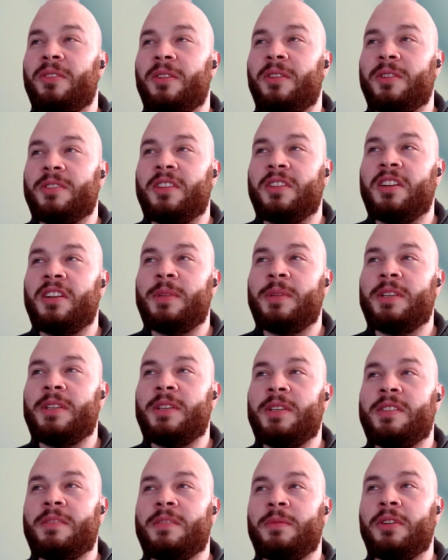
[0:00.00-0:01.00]
There's going to be
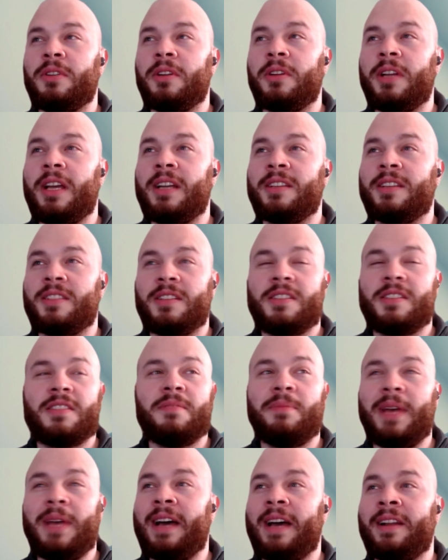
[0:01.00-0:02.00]
some good eggs and
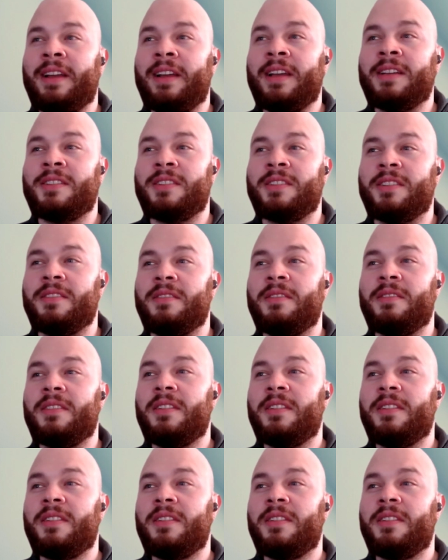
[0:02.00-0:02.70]
some bad eggs, and